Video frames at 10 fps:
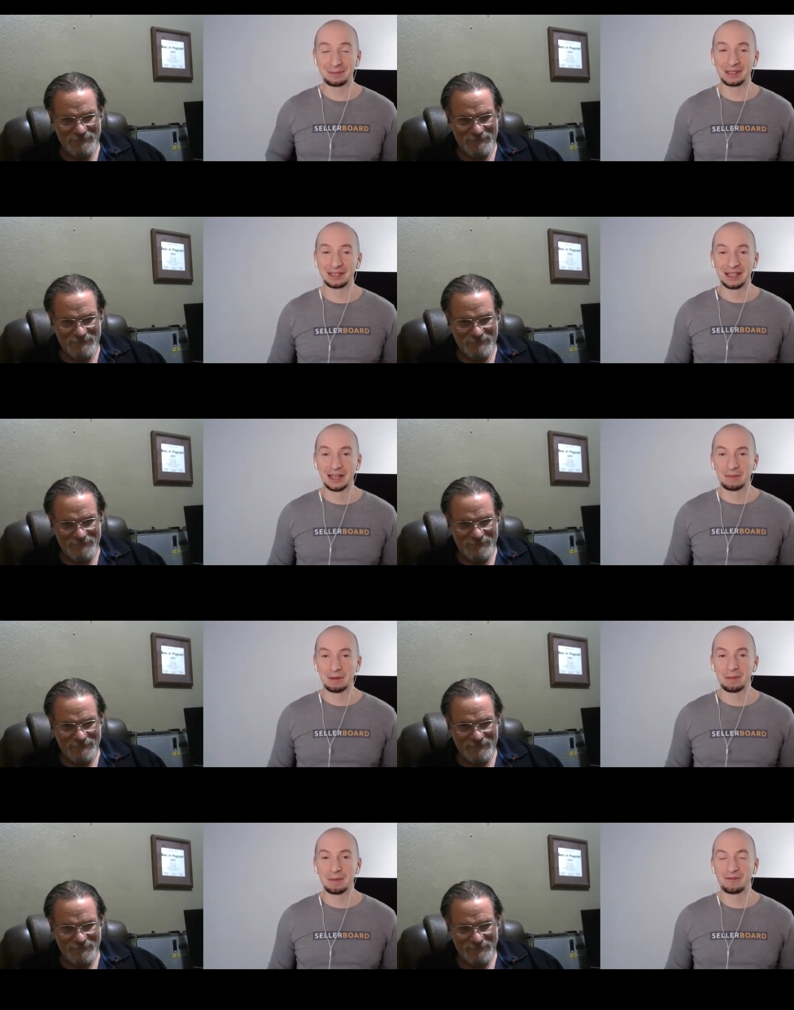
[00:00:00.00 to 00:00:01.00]
Speaker 1: But maybe
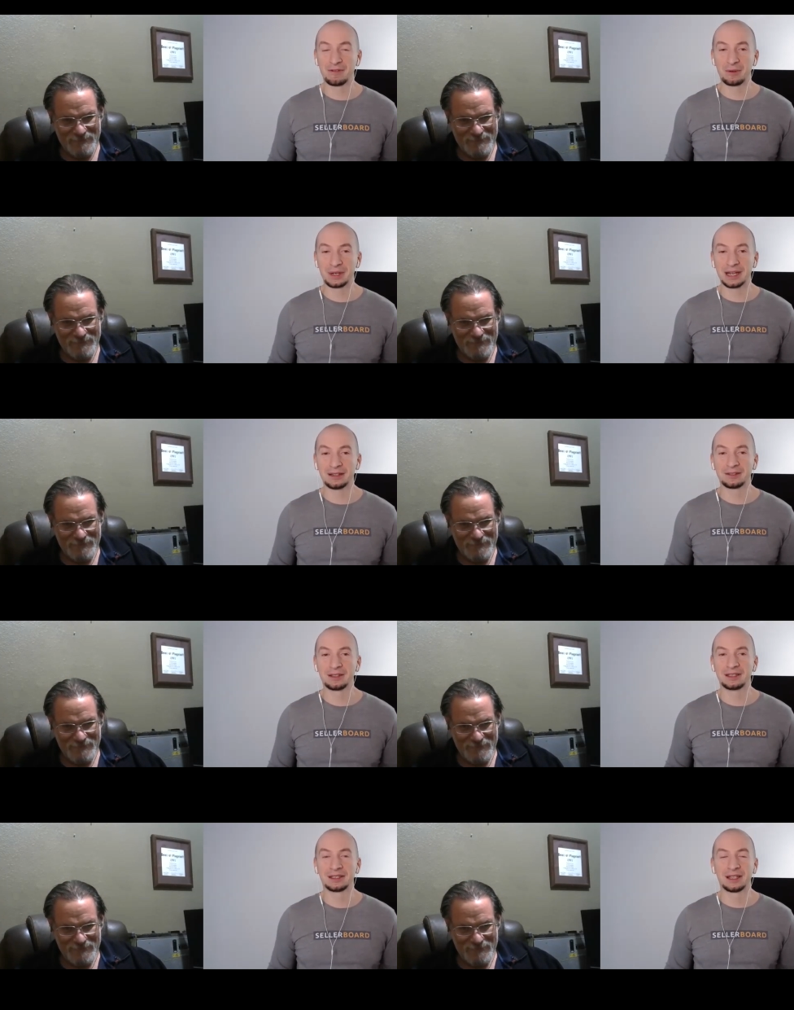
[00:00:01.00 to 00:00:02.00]
before we get into
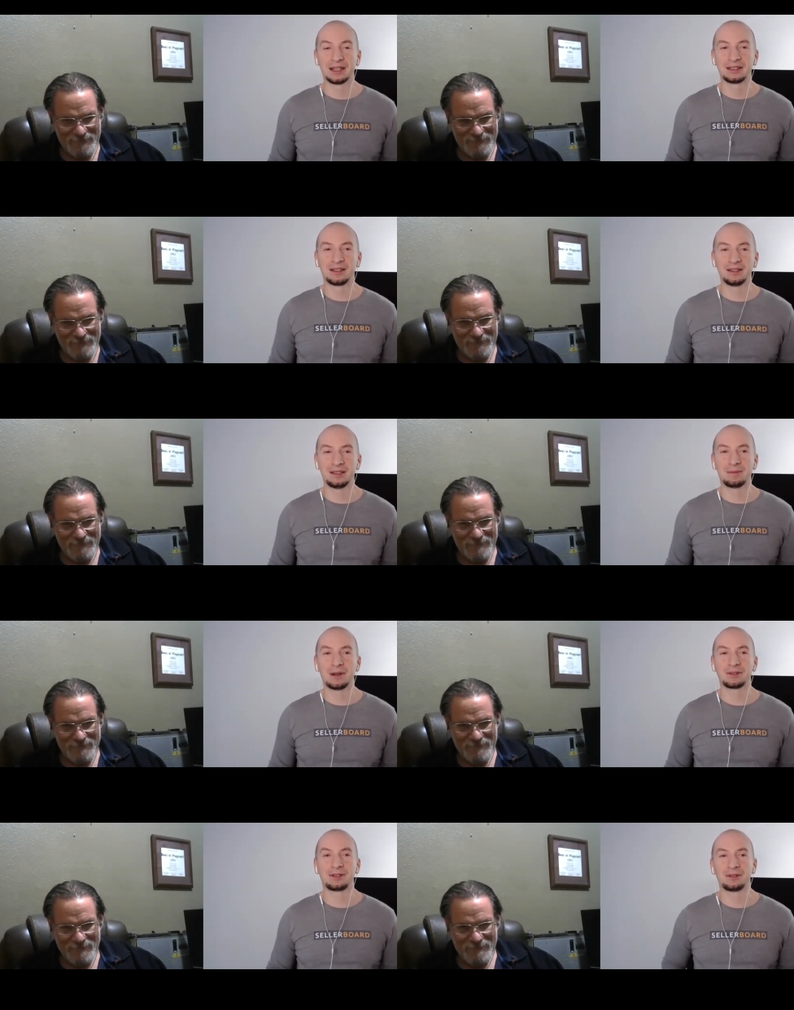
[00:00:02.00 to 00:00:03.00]
this, tell us
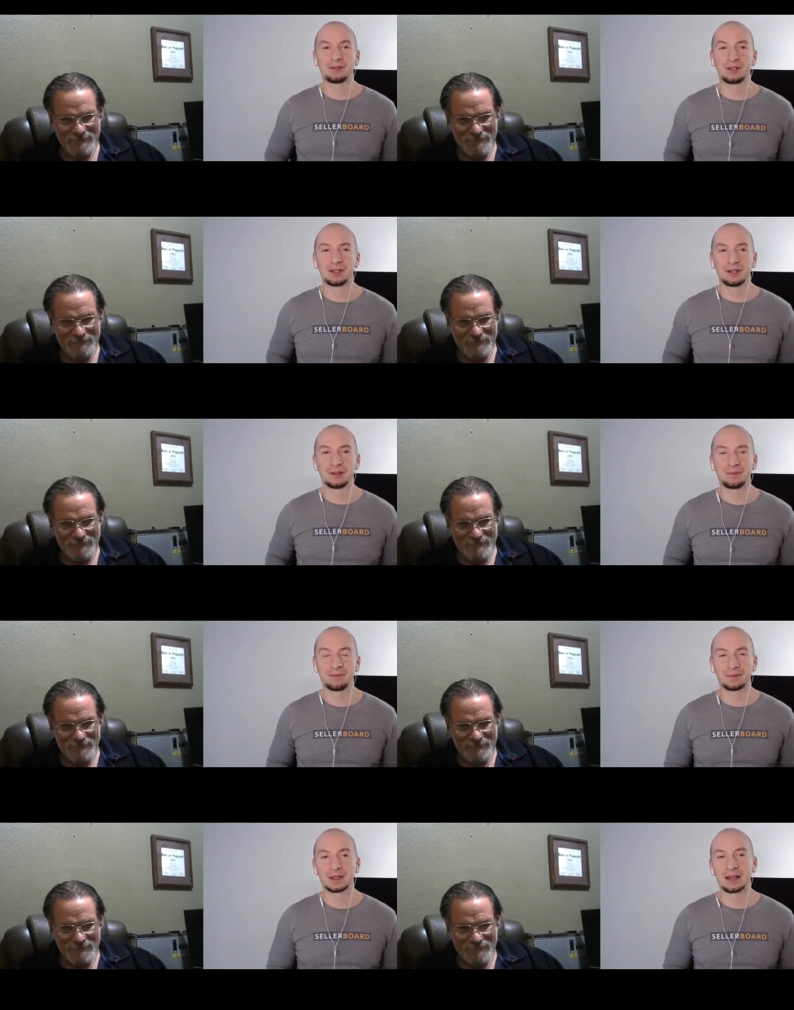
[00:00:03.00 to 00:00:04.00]
about your um,
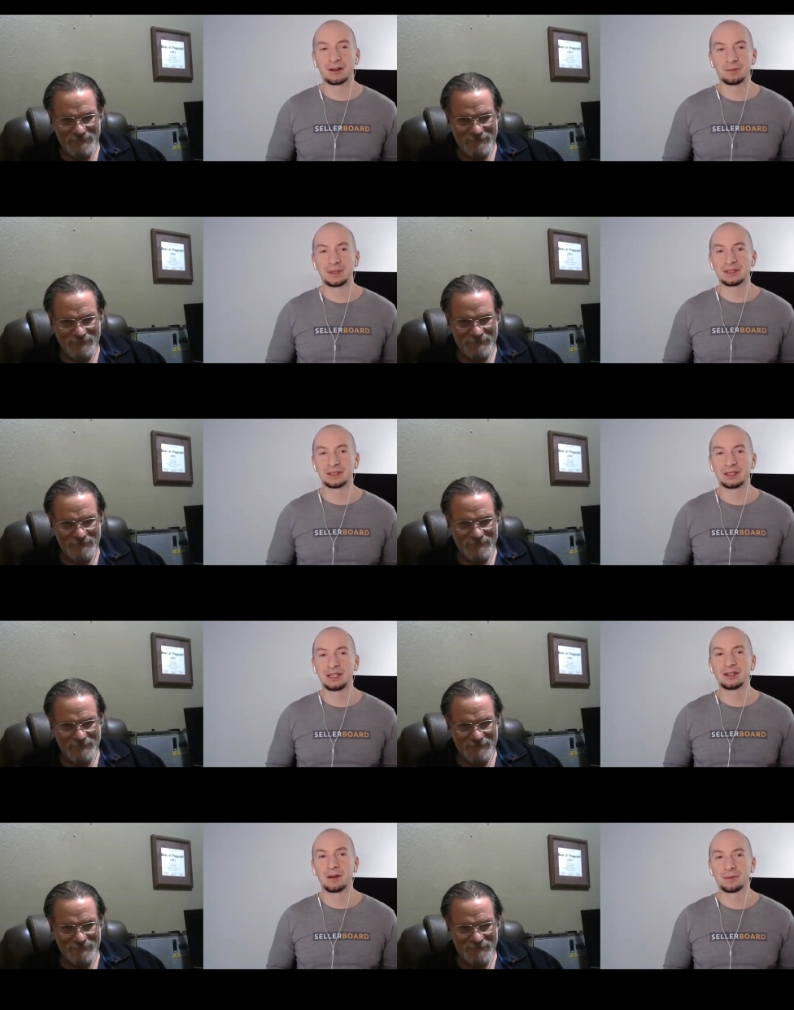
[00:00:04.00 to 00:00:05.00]
current business,
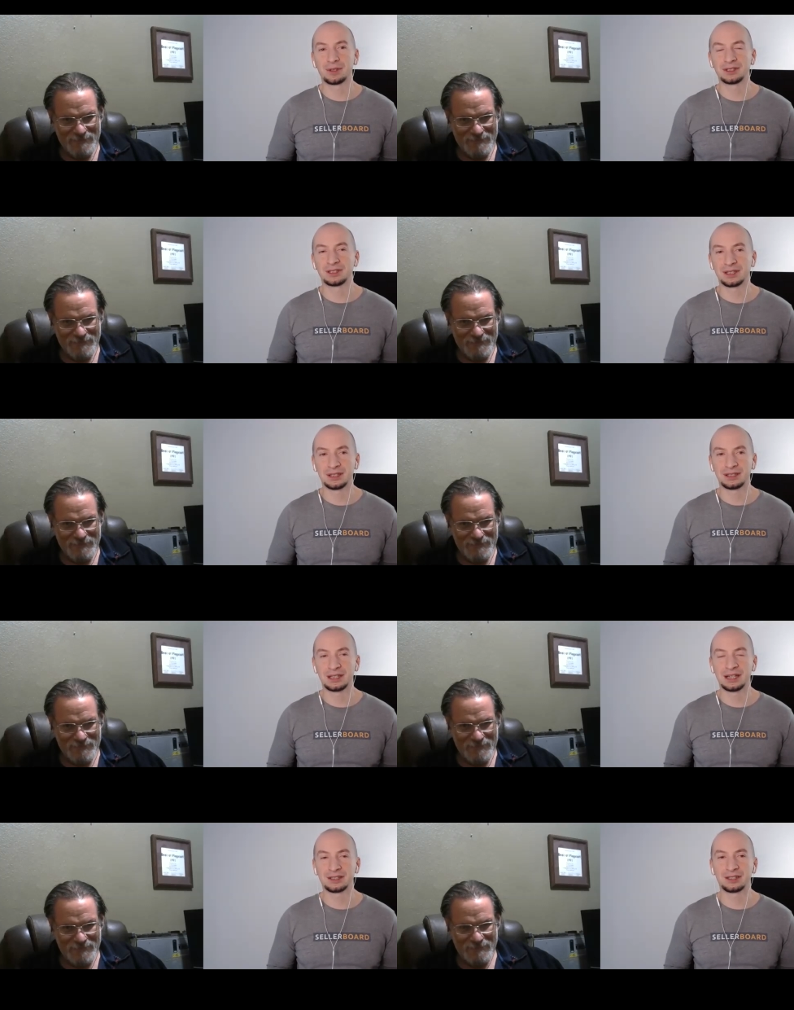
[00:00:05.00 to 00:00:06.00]

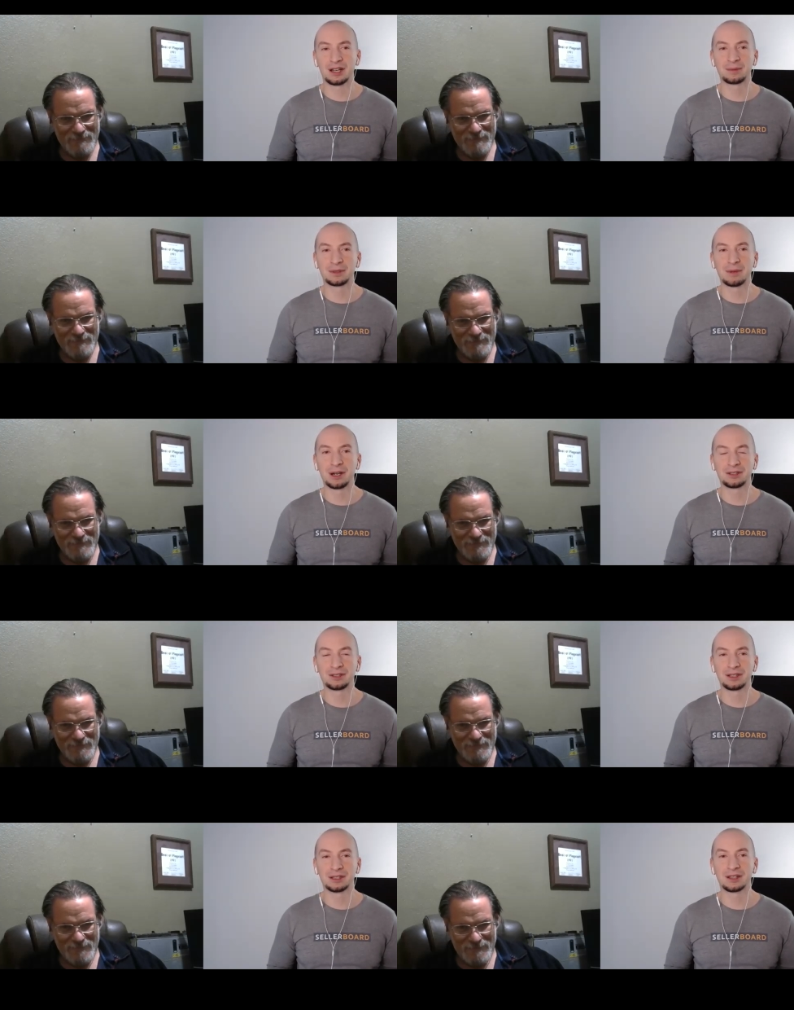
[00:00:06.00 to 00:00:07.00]

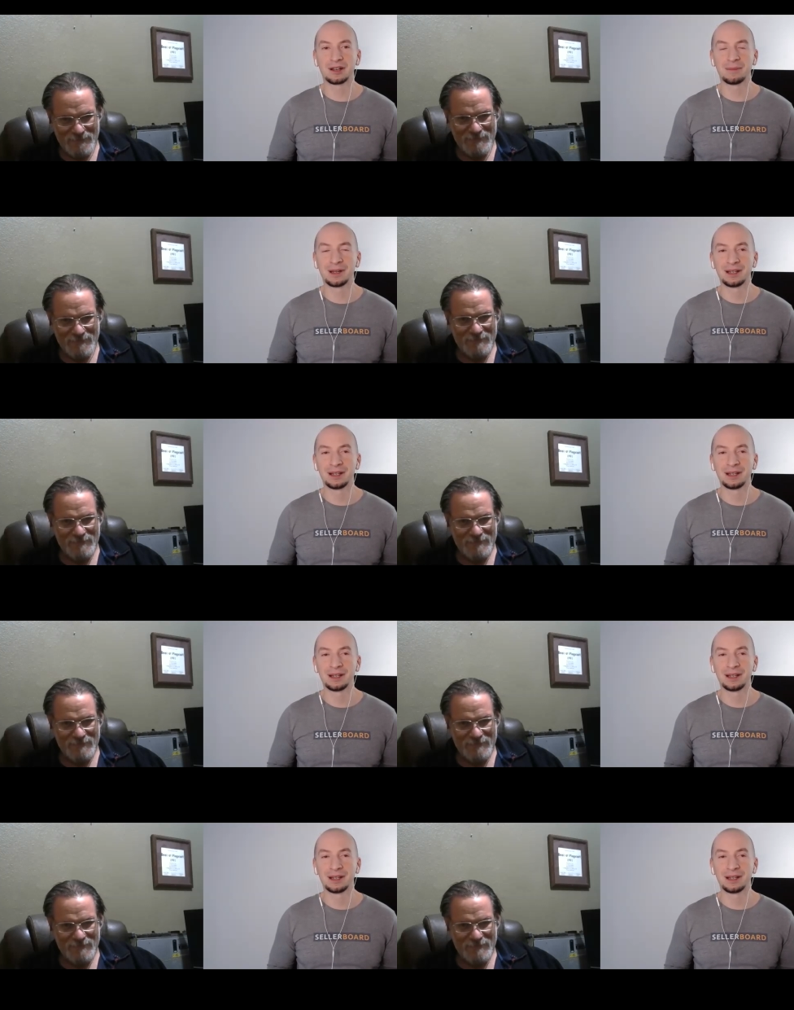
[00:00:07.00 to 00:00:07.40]
e-commerce-optimizer.com.